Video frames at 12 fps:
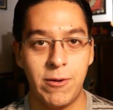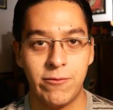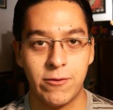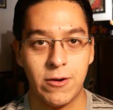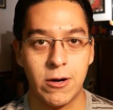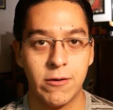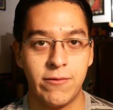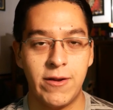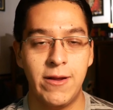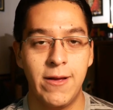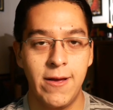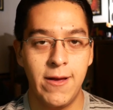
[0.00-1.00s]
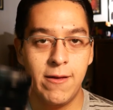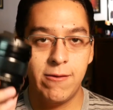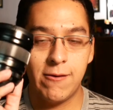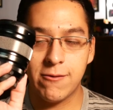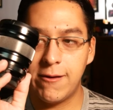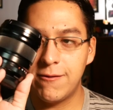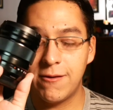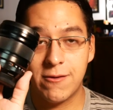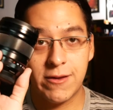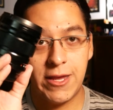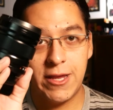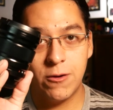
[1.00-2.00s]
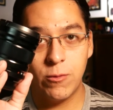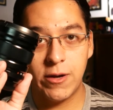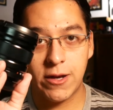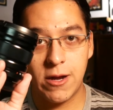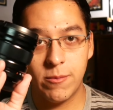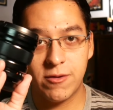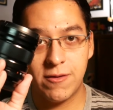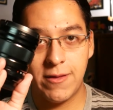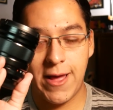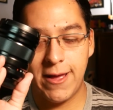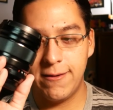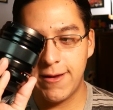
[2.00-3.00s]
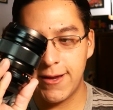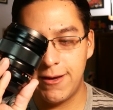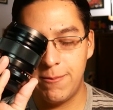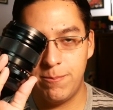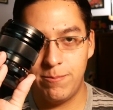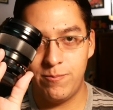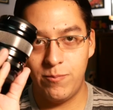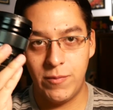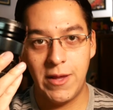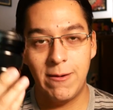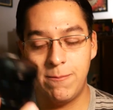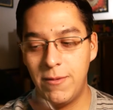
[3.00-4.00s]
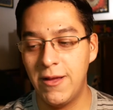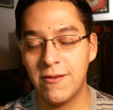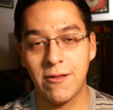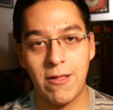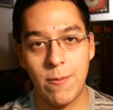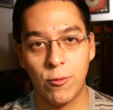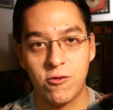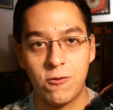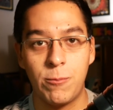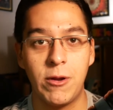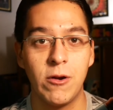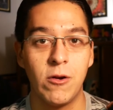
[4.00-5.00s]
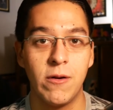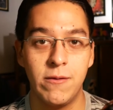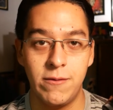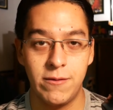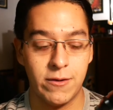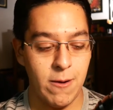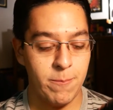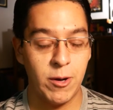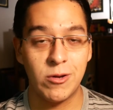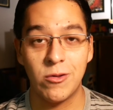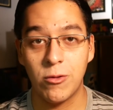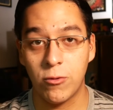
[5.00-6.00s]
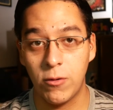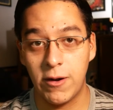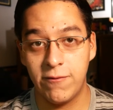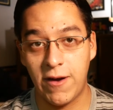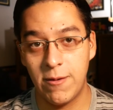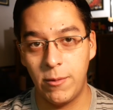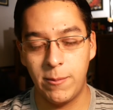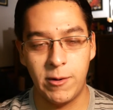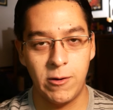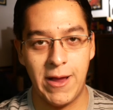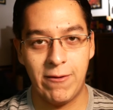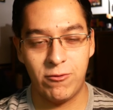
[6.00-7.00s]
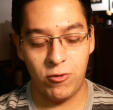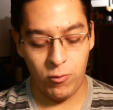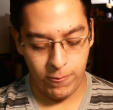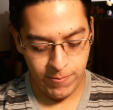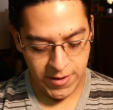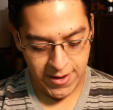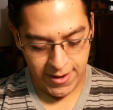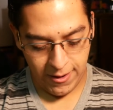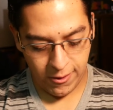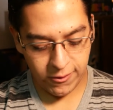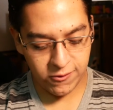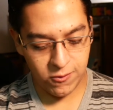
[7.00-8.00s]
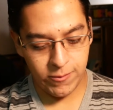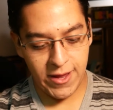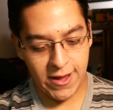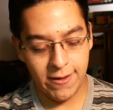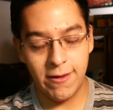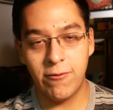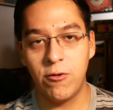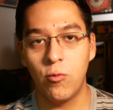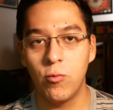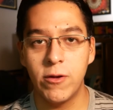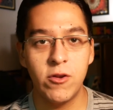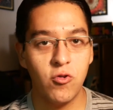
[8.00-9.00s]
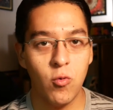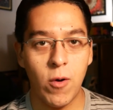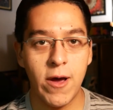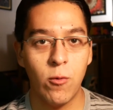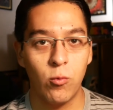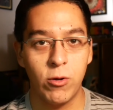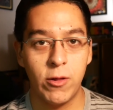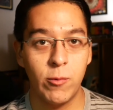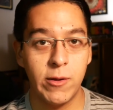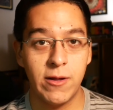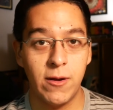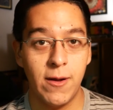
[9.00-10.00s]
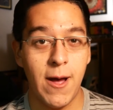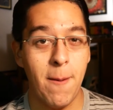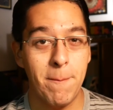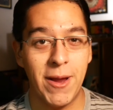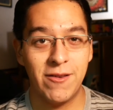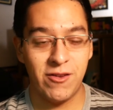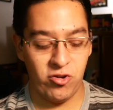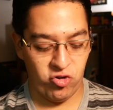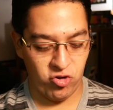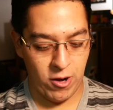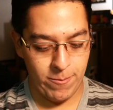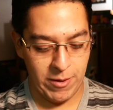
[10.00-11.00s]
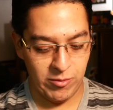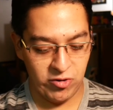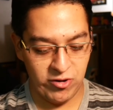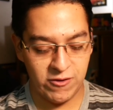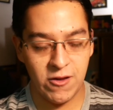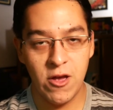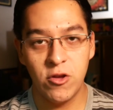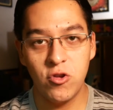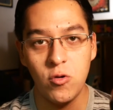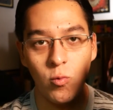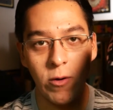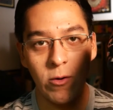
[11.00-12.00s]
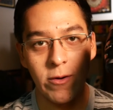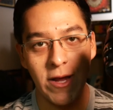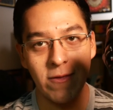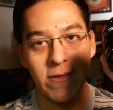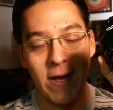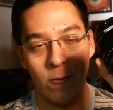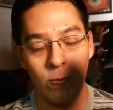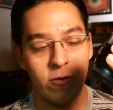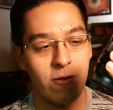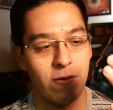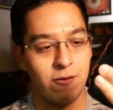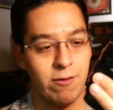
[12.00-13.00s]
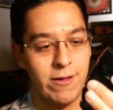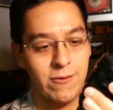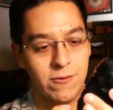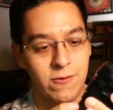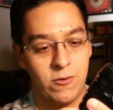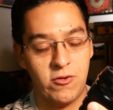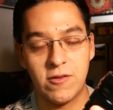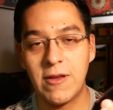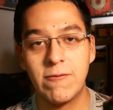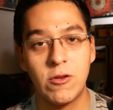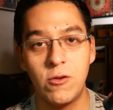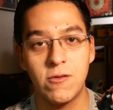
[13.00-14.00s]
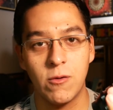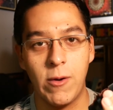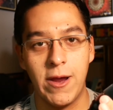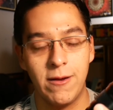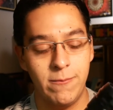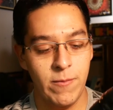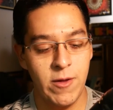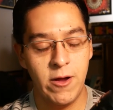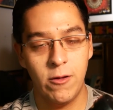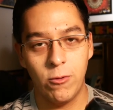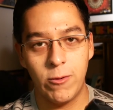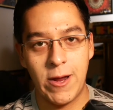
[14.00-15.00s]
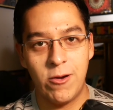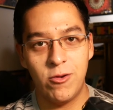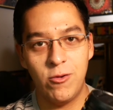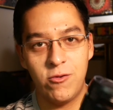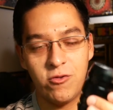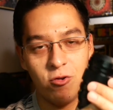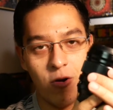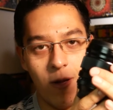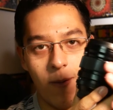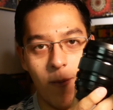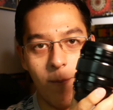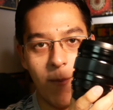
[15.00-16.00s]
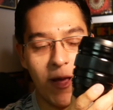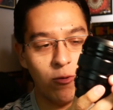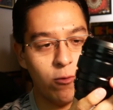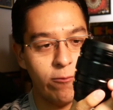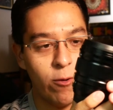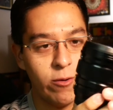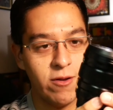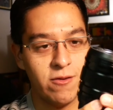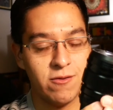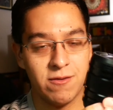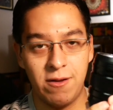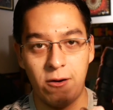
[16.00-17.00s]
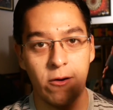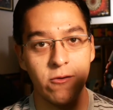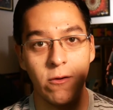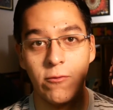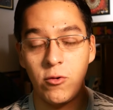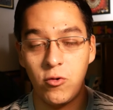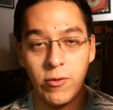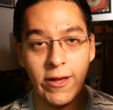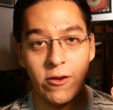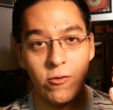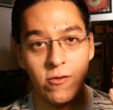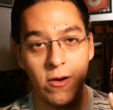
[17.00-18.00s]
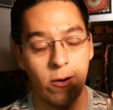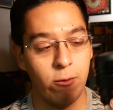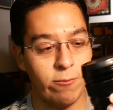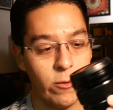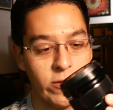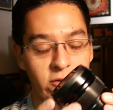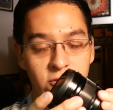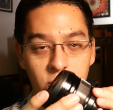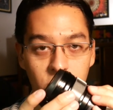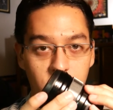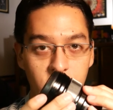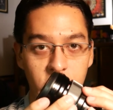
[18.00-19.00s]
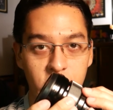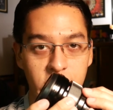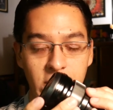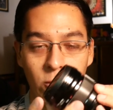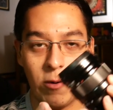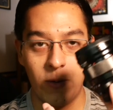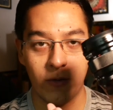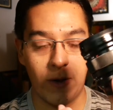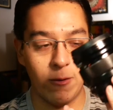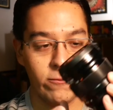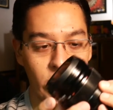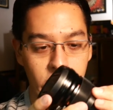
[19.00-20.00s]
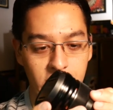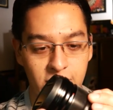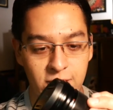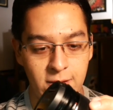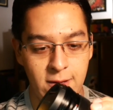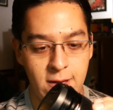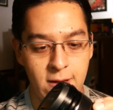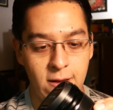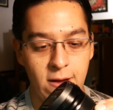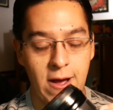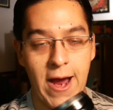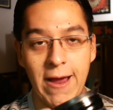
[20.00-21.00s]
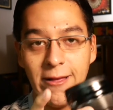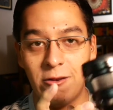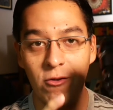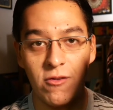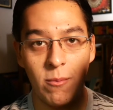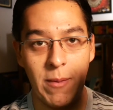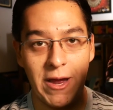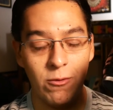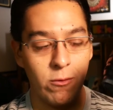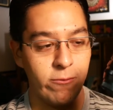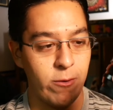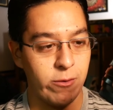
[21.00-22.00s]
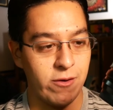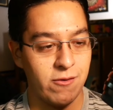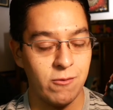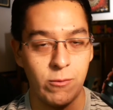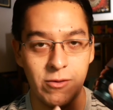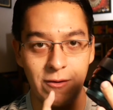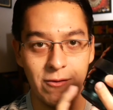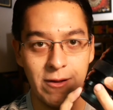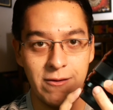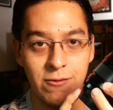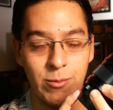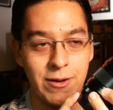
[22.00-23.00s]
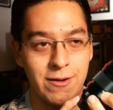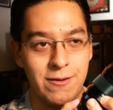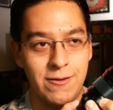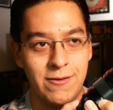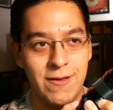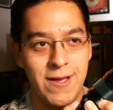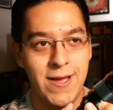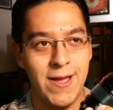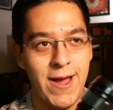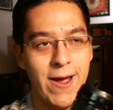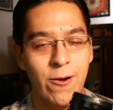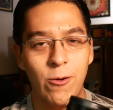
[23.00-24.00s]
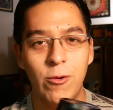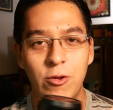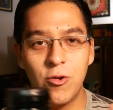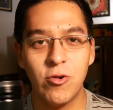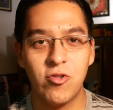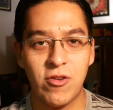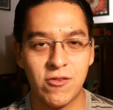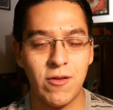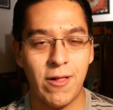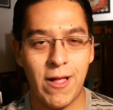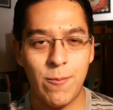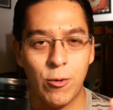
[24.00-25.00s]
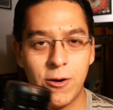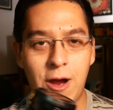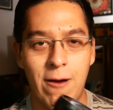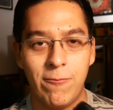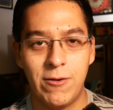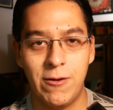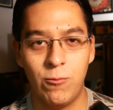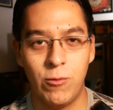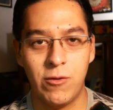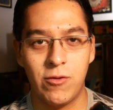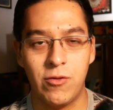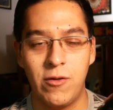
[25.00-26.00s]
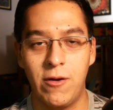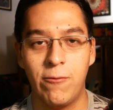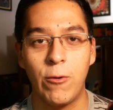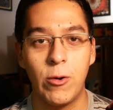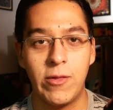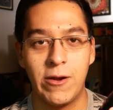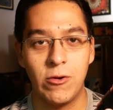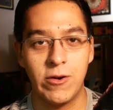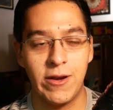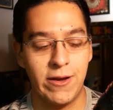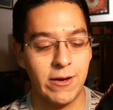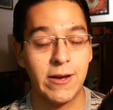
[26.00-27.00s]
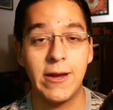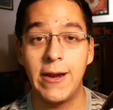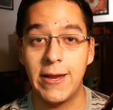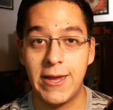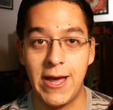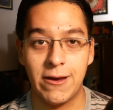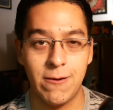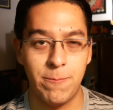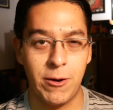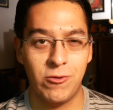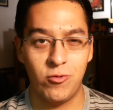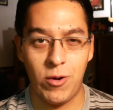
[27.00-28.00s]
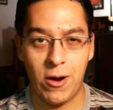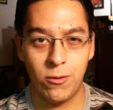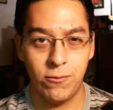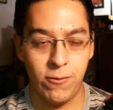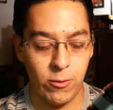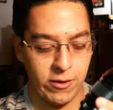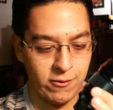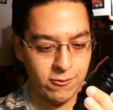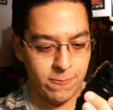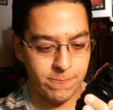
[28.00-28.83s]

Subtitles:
photography, this lens is king when it comes to that, and it is a lot more superior compared to the 35mm f2. And also, yeah, if you really do want really amazing sharp images, you will get that with this lens. You just have to use it right. Learn how to use your manual focus, and also if you do like using autofocus, you could get away with autofocus. I like using manual focus with this lens because, I don't know, you're just a lot more confident with the photo that you're gonna get compared to autofocus.